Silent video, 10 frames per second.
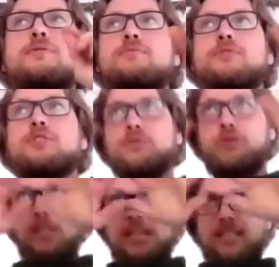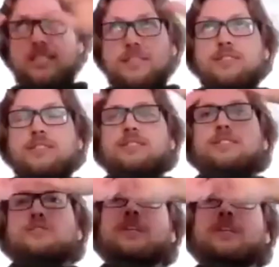So today's
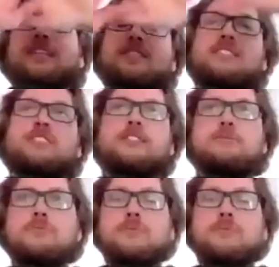system,